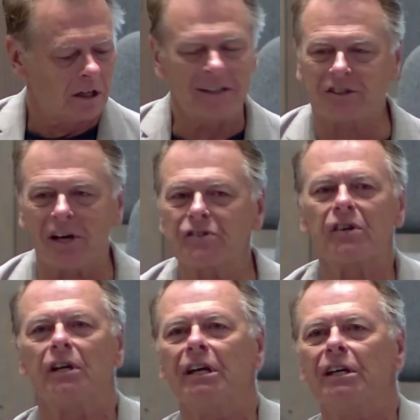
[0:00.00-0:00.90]
It
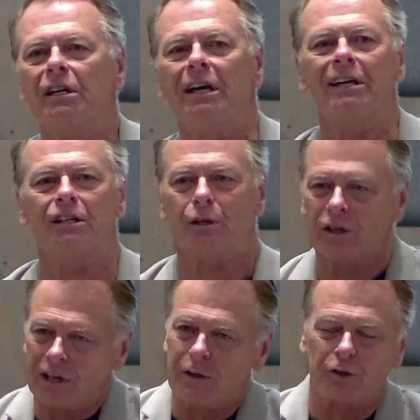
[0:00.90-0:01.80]
doesn't. It,
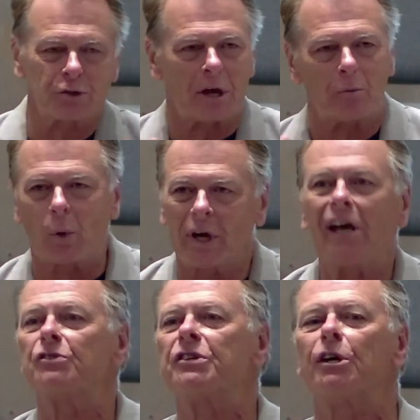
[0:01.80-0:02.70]
it, there's, what
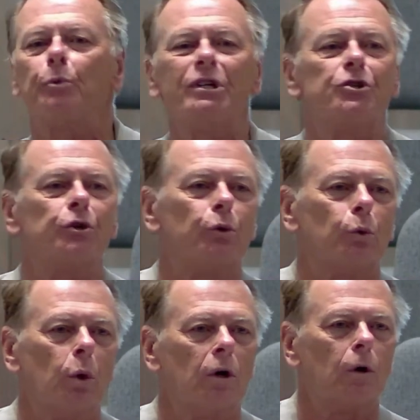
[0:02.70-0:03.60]
else can we do?